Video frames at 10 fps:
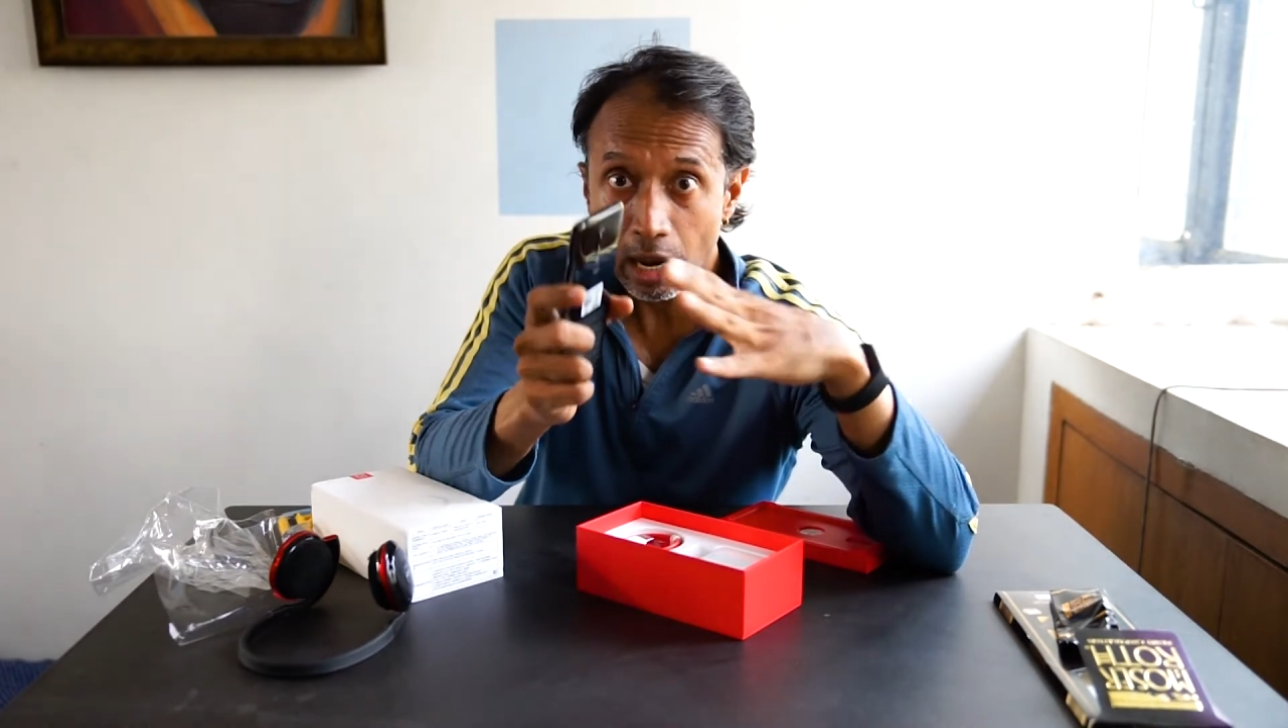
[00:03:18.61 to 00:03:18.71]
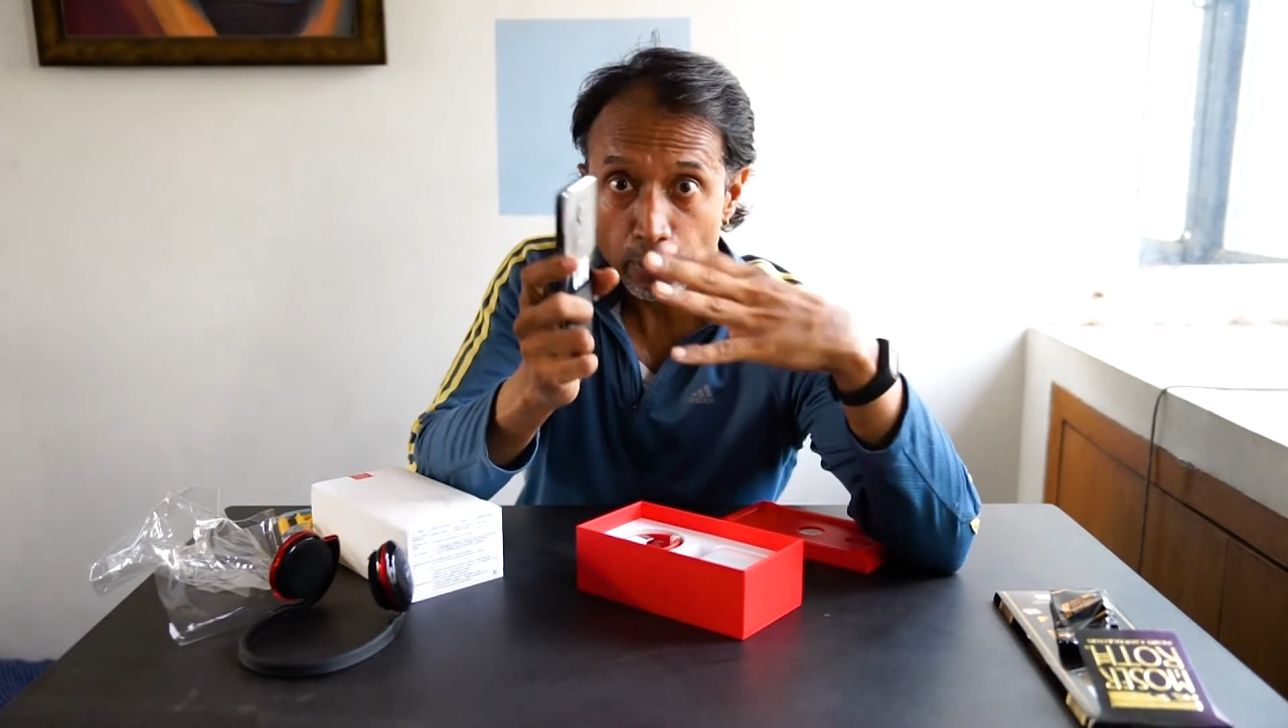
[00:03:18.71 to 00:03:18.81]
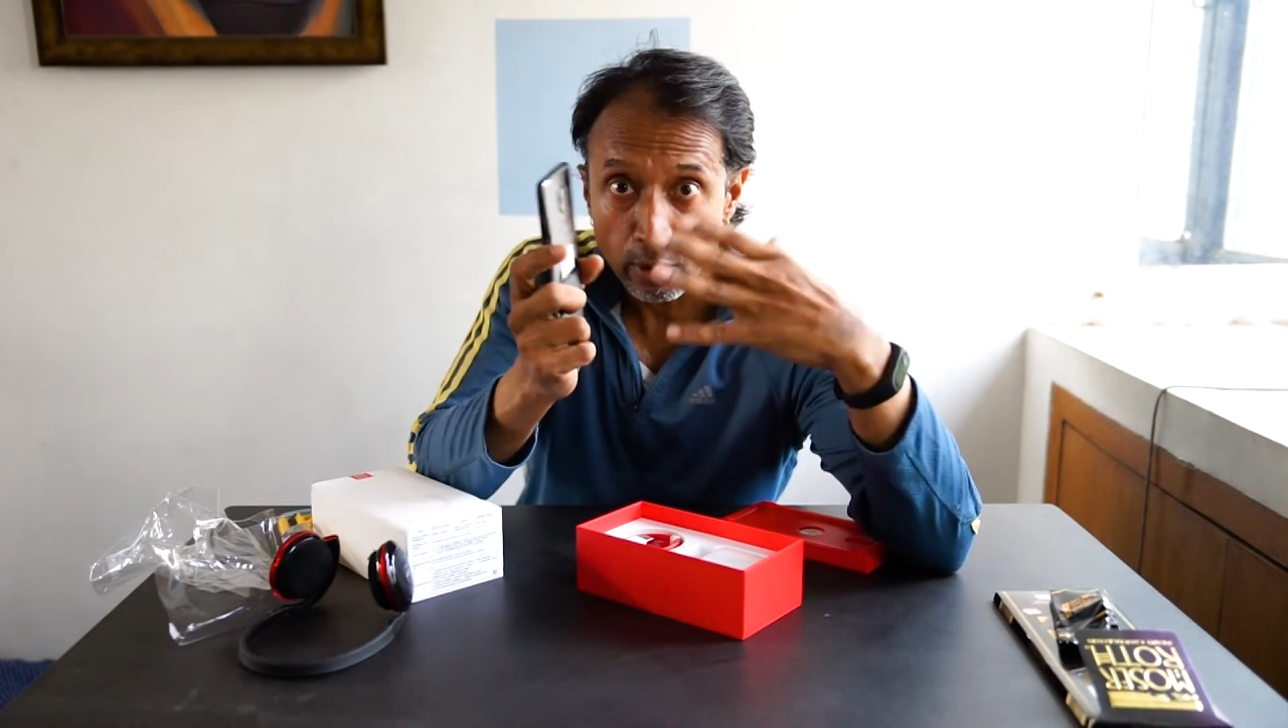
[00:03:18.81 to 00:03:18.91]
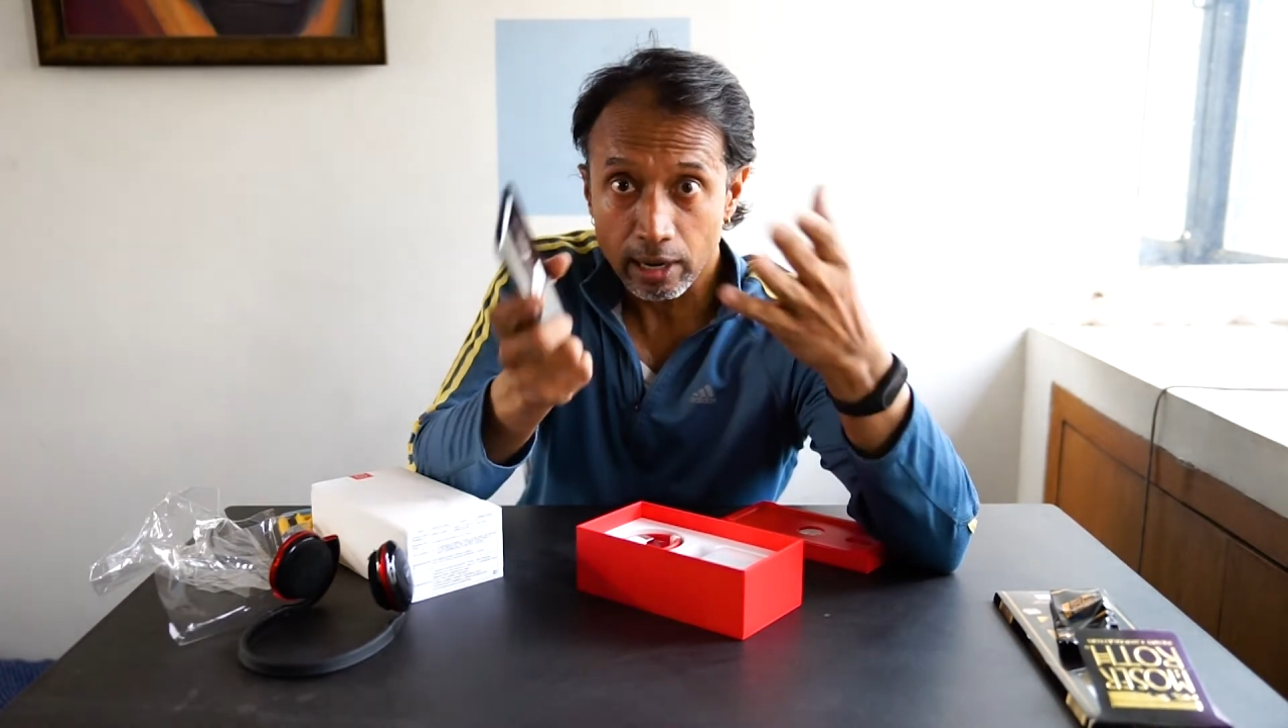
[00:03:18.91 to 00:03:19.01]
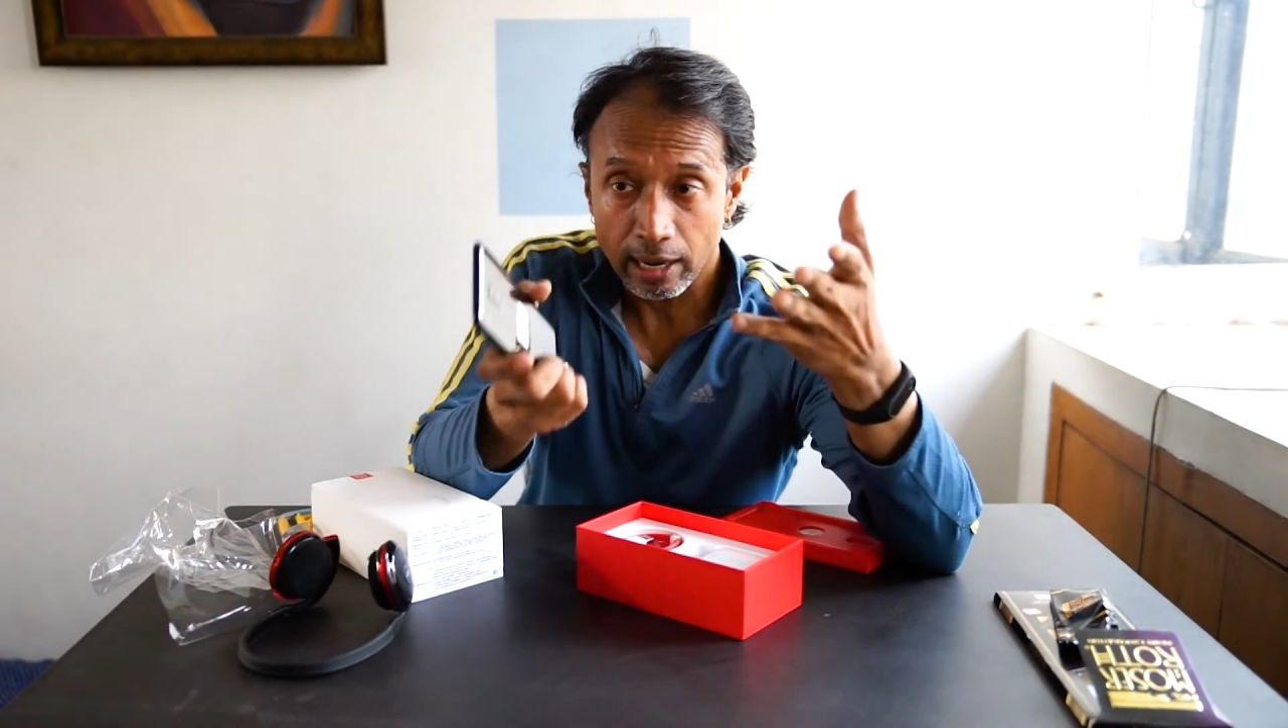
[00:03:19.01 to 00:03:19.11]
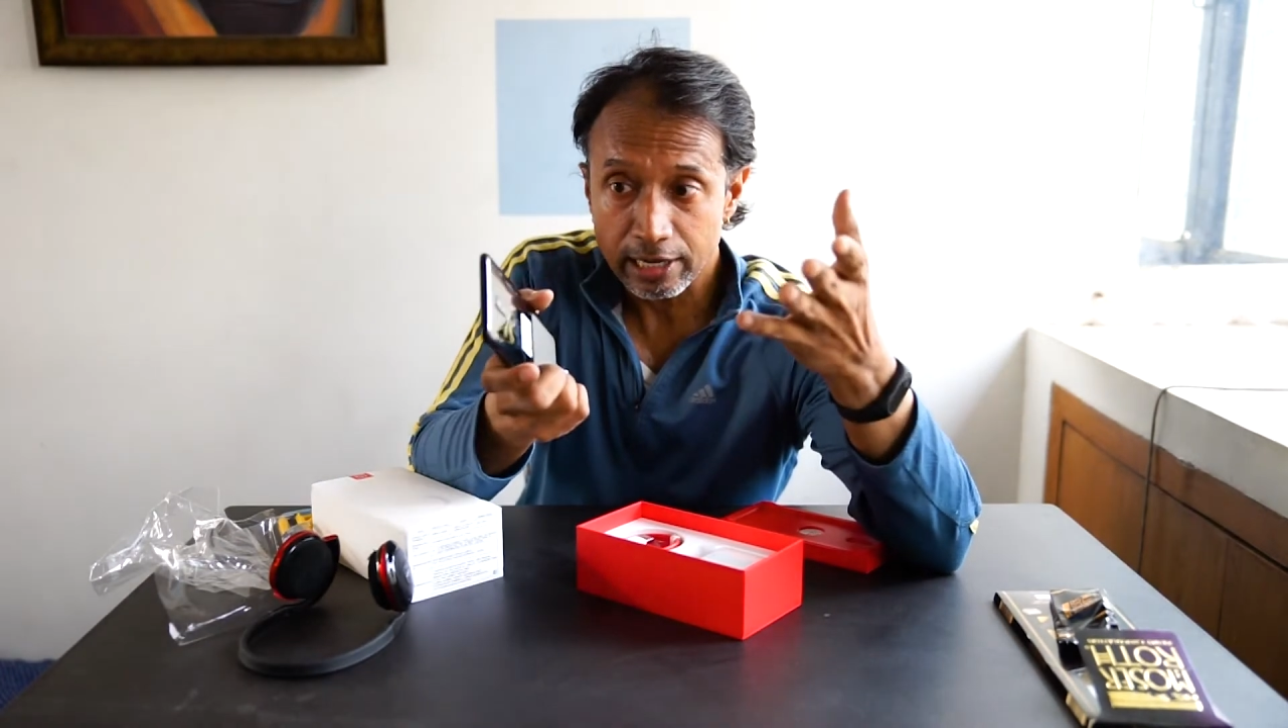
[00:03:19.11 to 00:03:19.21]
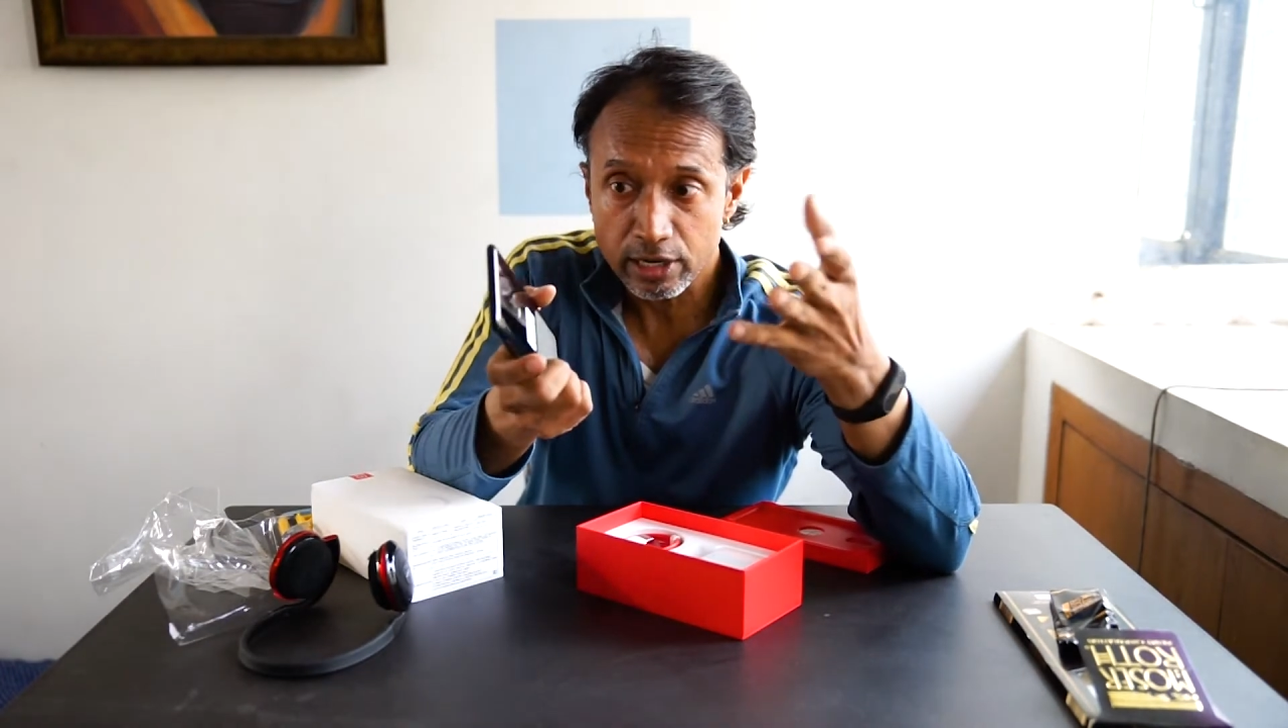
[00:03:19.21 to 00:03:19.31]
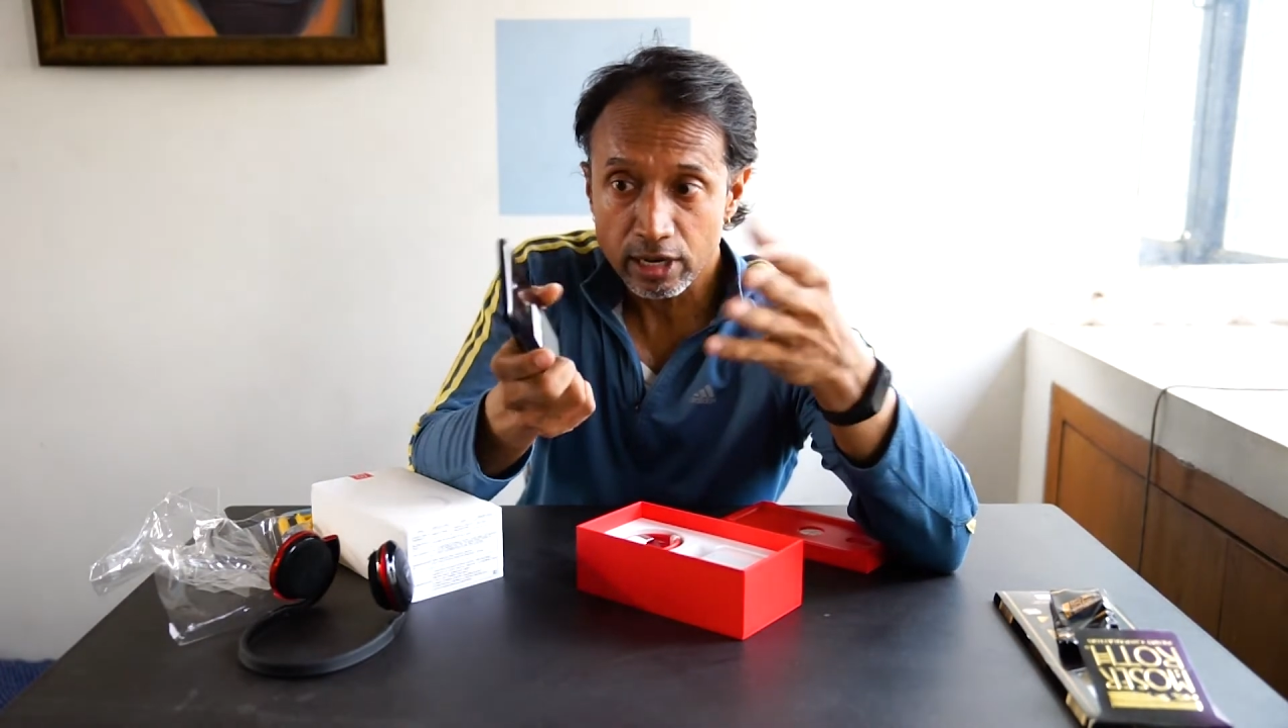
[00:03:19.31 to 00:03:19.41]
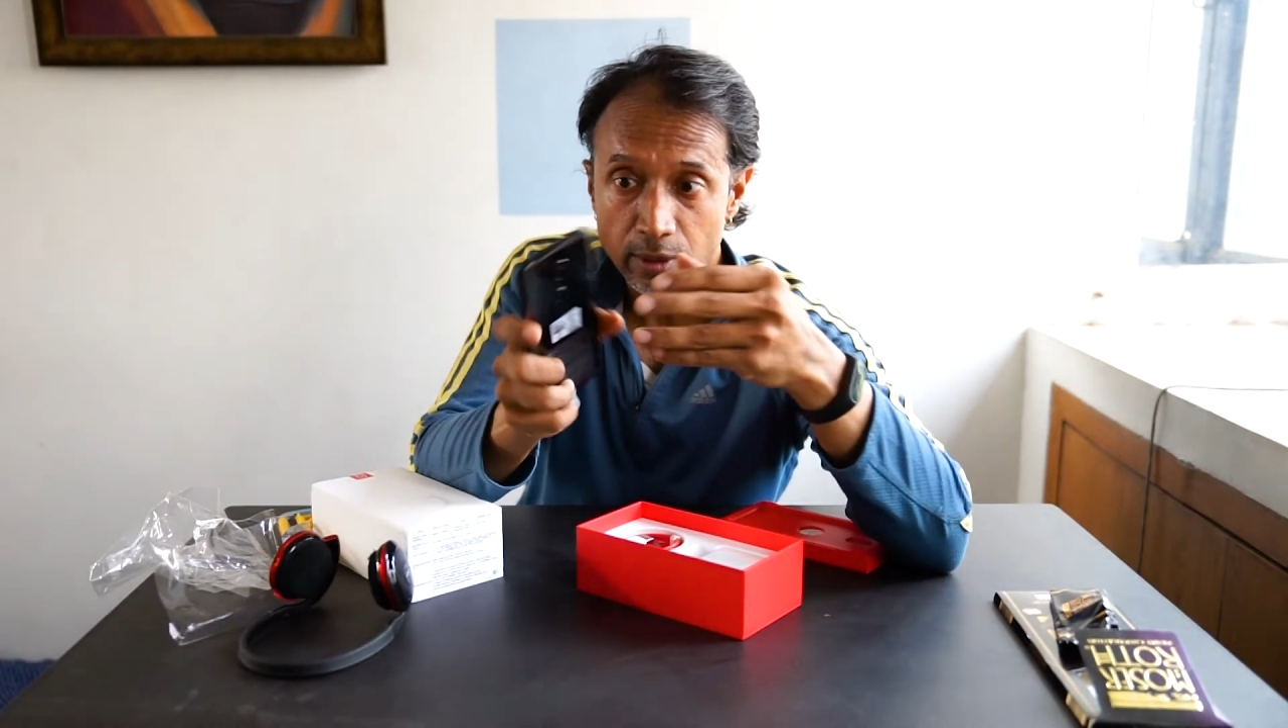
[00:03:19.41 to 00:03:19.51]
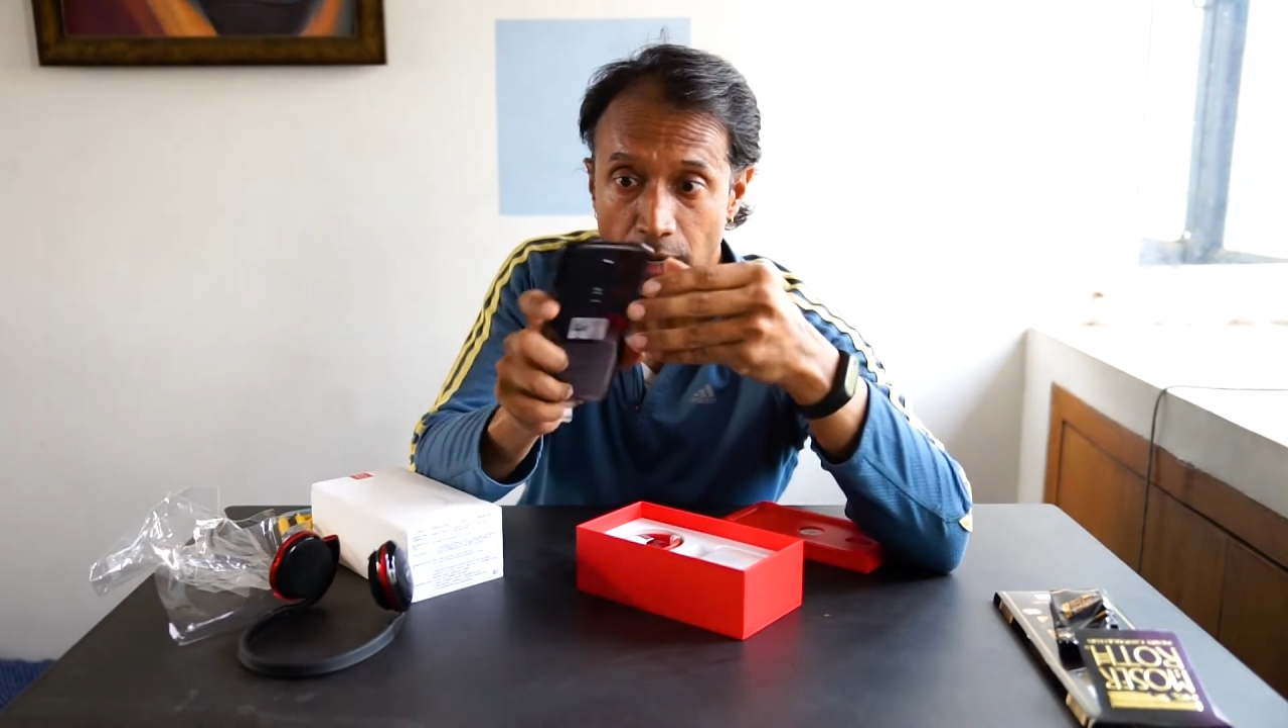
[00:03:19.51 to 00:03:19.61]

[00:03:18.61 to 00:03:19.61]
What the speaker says: I'll put it later.